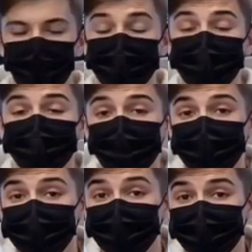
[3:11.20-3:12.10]
moves the
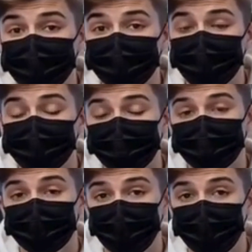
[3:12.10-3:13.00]
camera smoothly
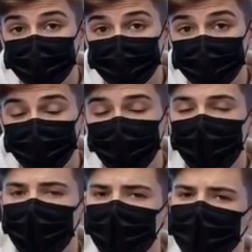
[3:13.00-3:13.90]
toward or away
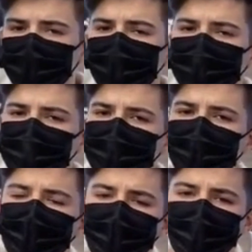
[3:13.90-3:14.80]
from the subject.
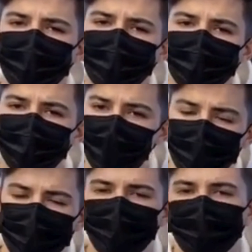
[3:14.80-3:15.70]
A
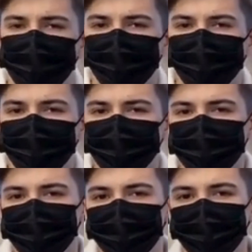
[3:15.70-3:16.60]
pan rotates the
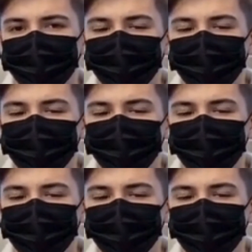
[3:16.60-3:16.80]
camera